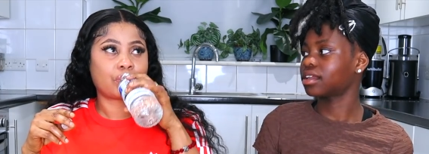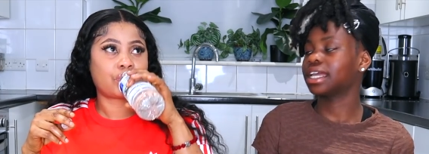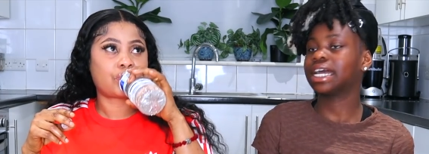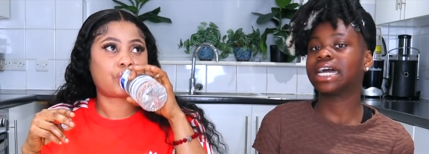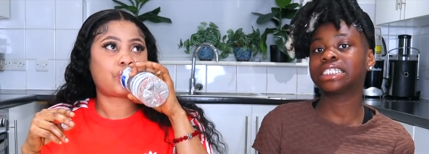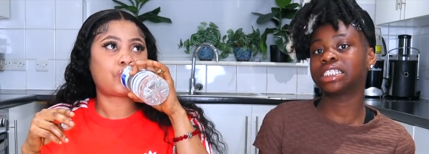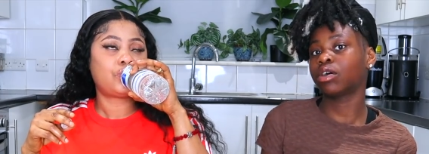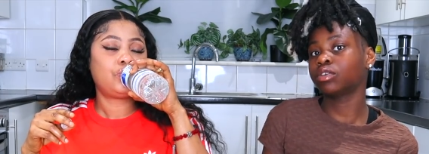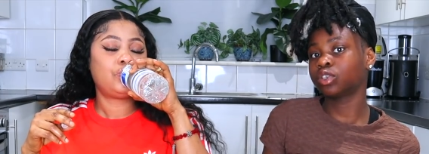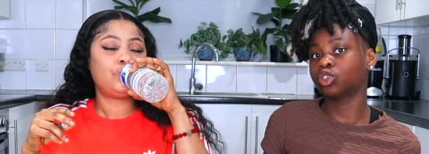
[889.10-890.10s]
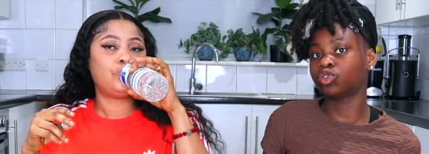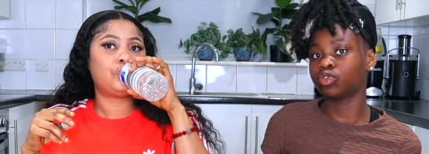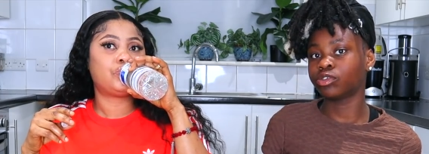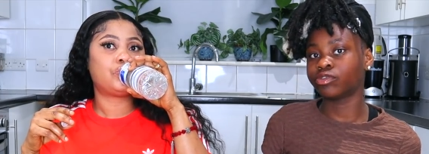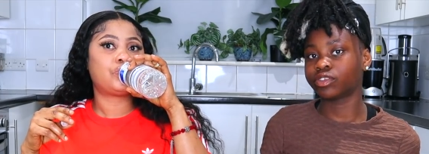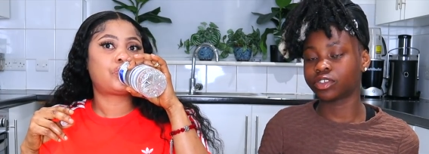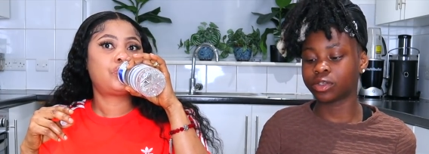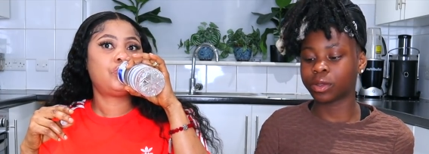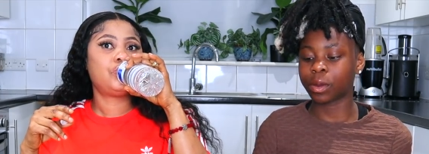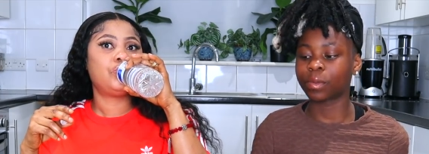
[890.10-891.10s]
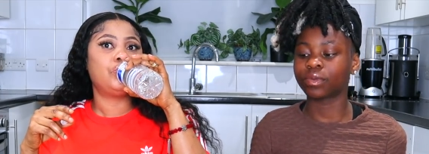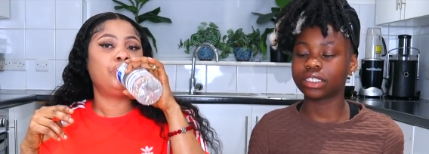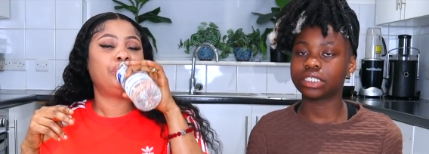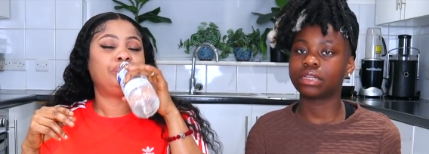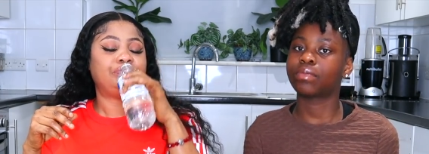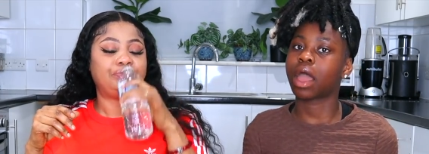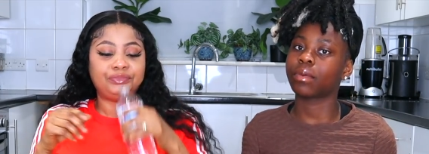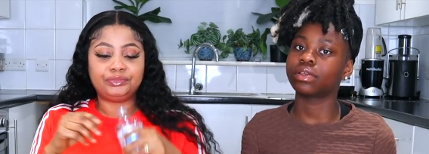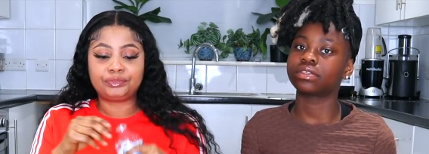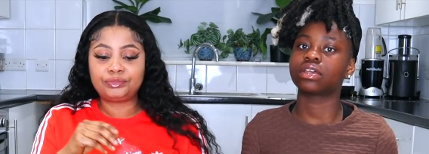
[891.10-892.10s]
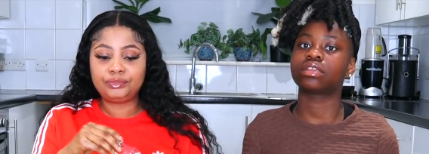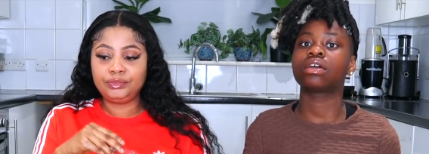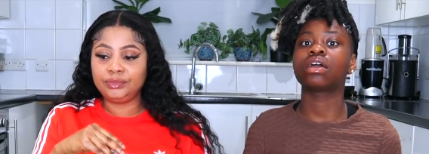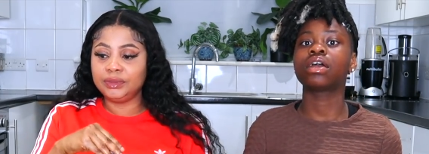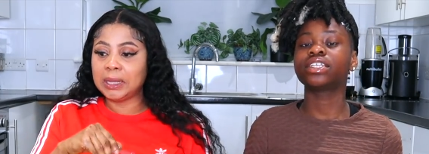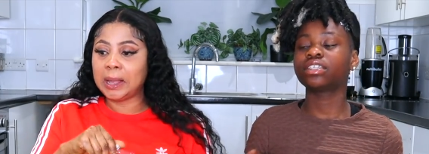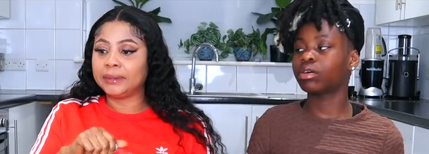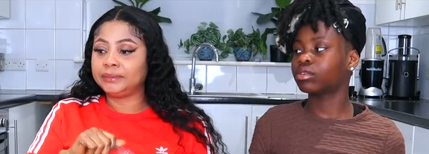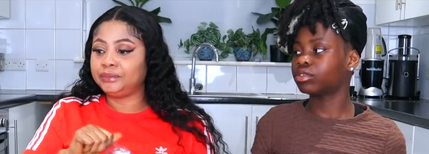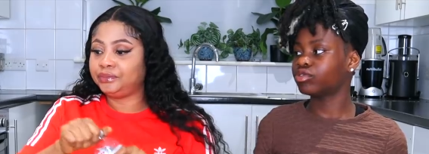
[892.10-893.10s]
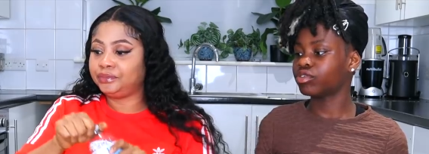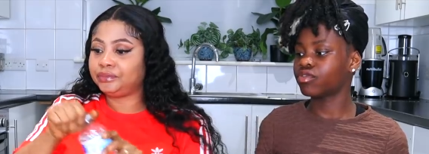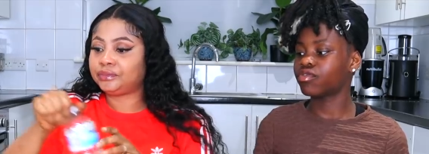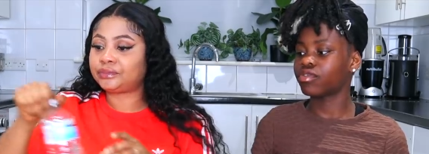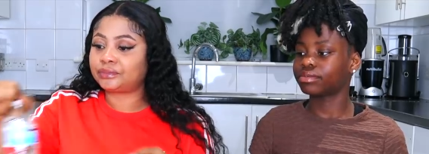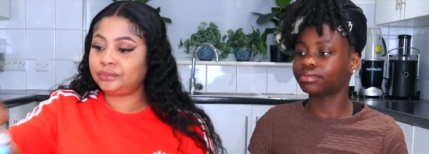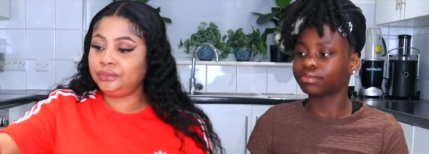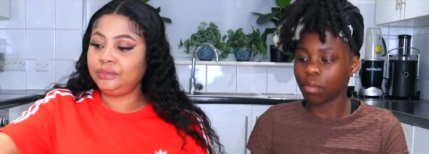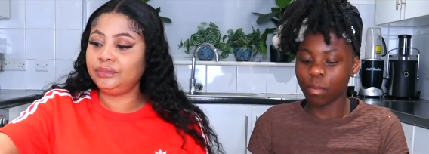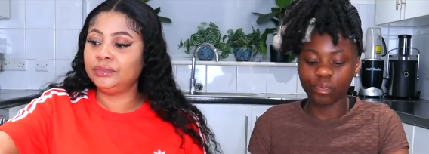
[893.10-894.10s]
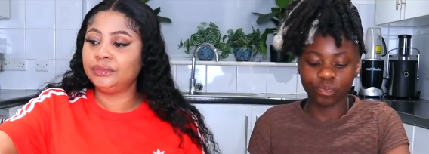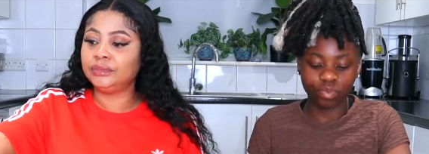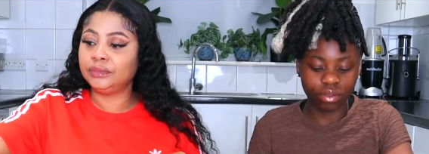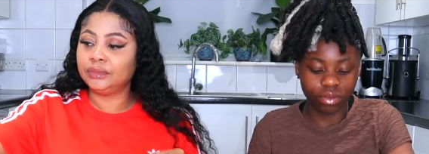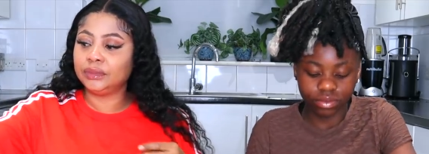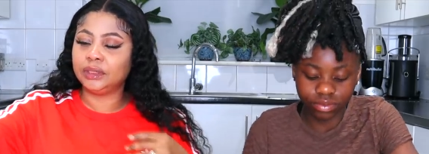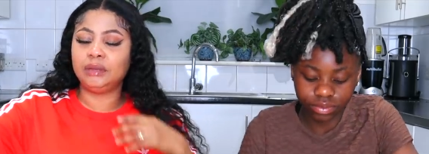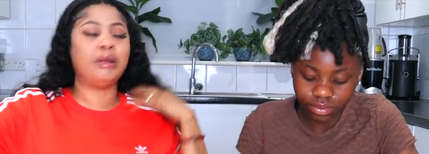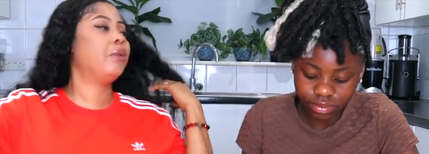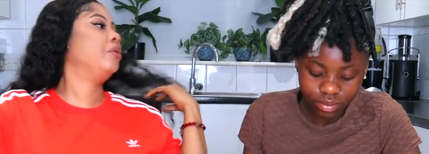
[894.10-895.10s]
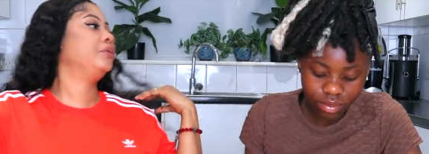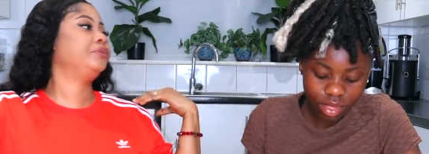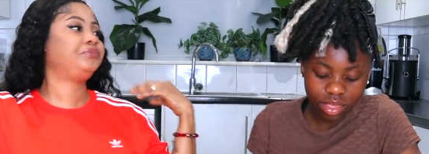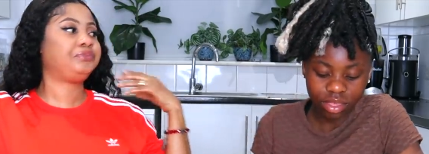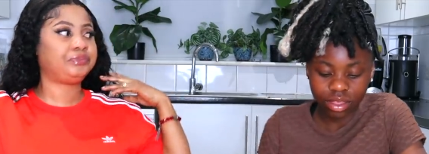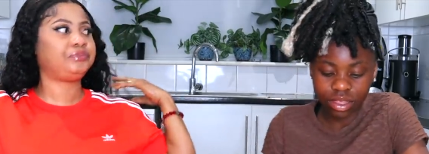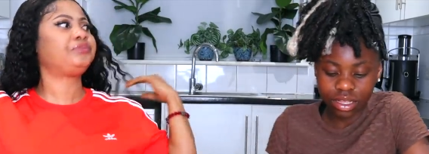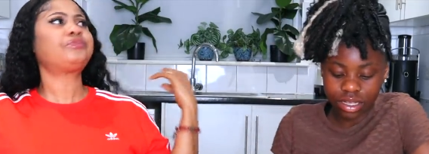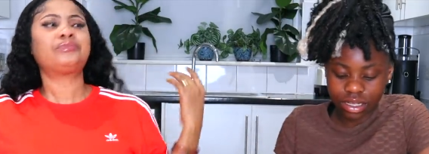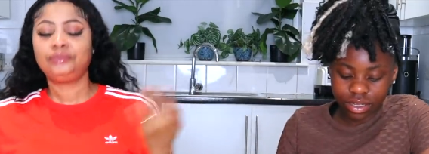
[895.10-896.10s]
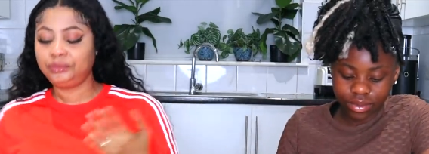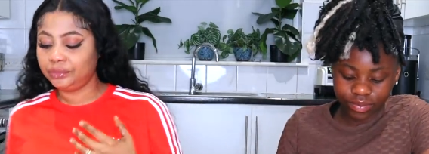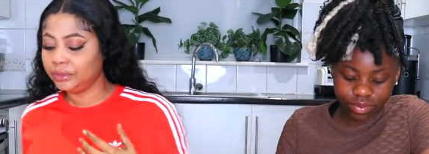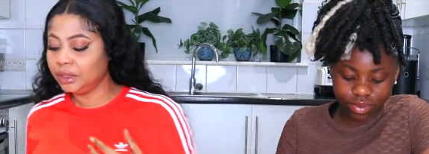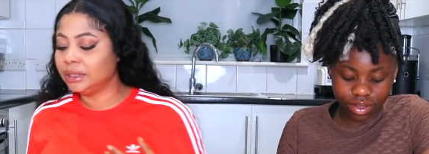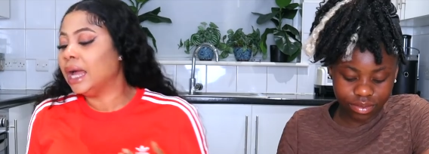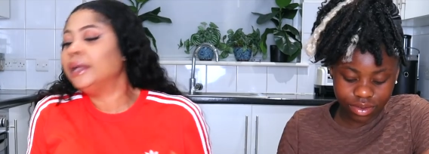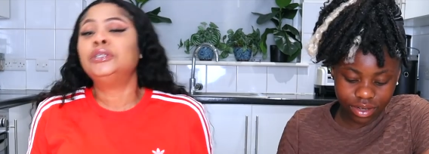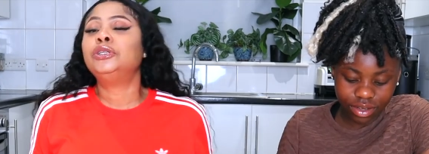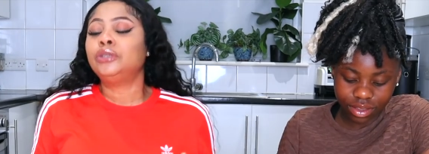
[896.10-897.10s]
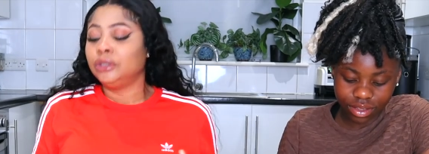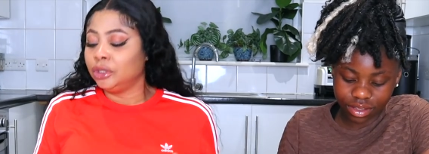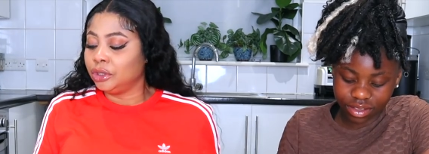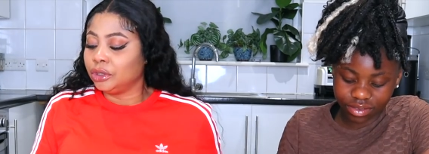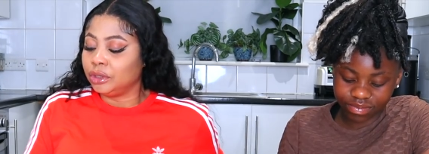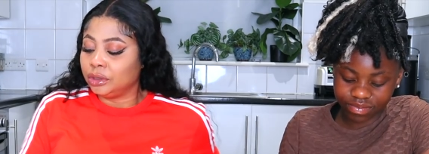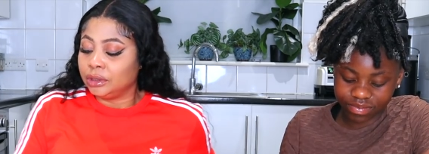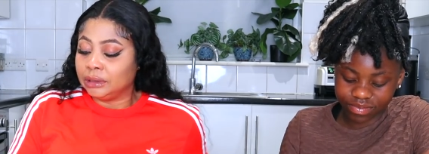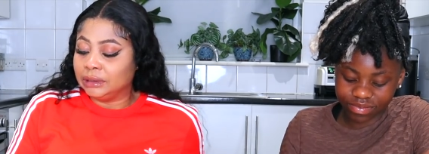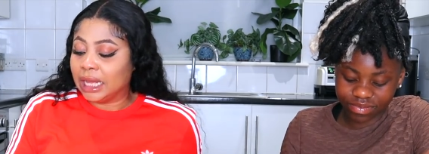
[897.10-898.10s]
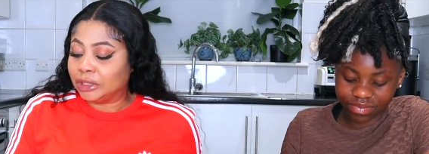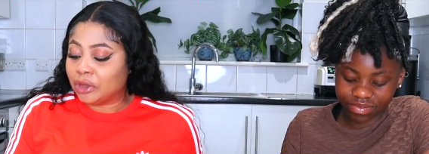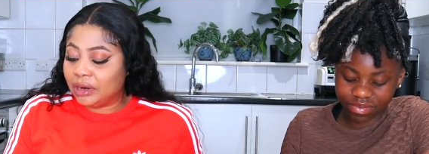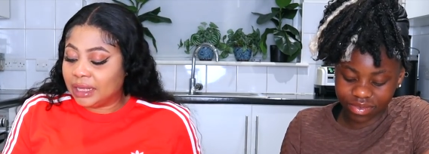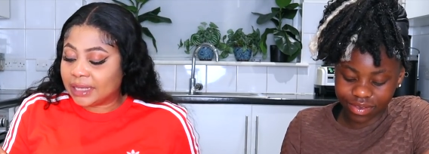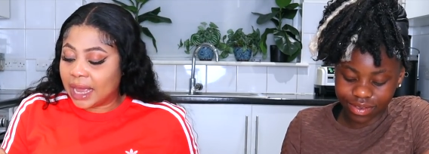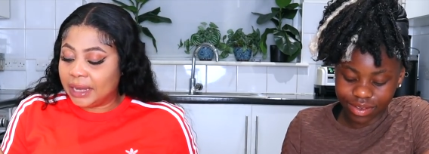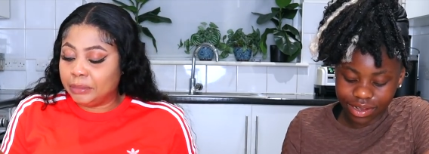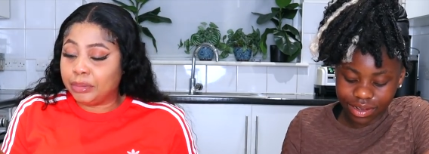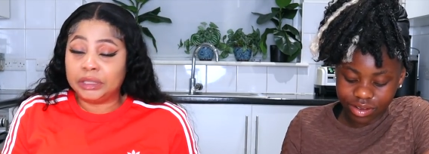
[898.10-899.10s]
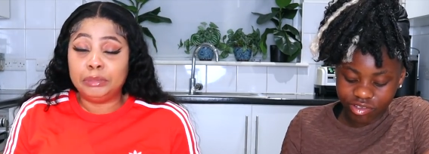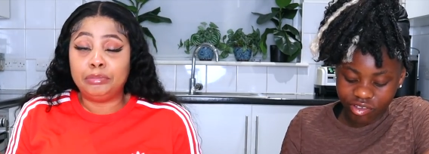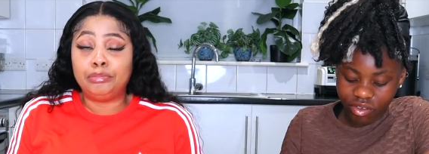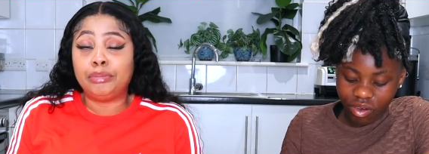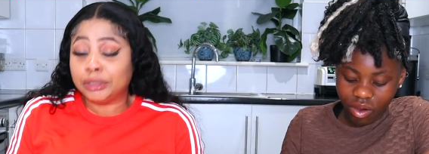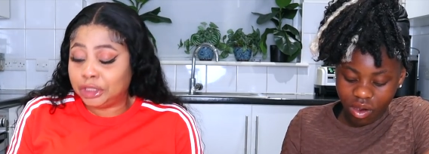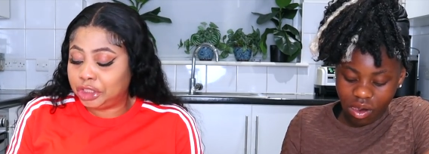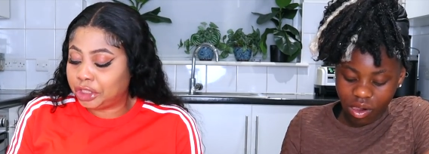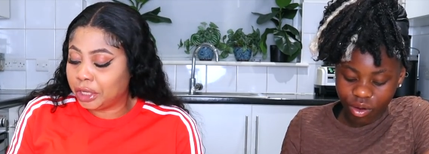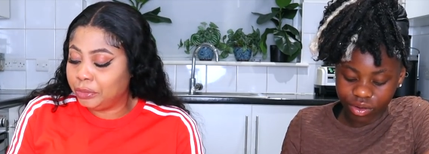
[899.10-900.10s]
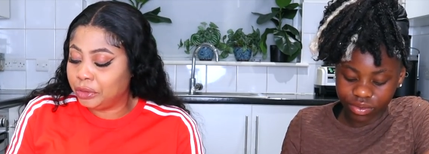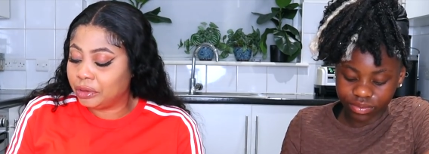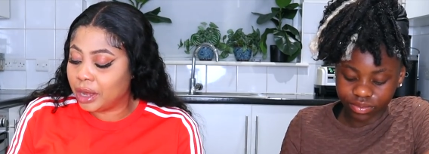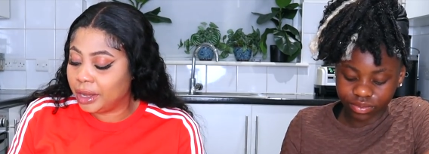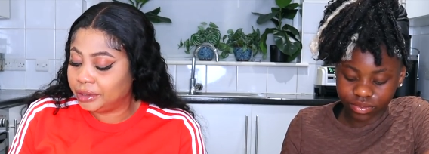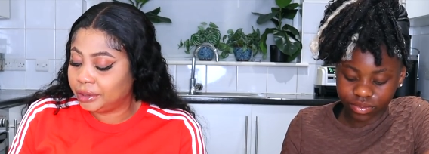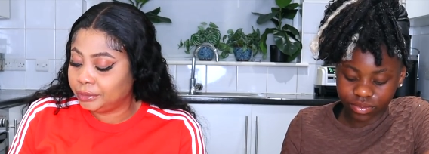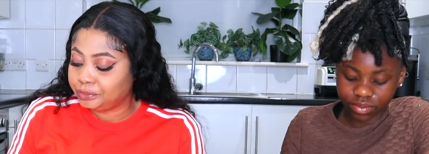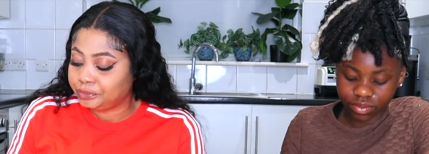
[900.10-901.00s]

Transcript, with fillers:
Speaker 1: and guys, tell the truth too, because in the Bible it said, "Tell the truth." About
Speaker 2: what? About anything. Now, don't let anybody body shame you guys.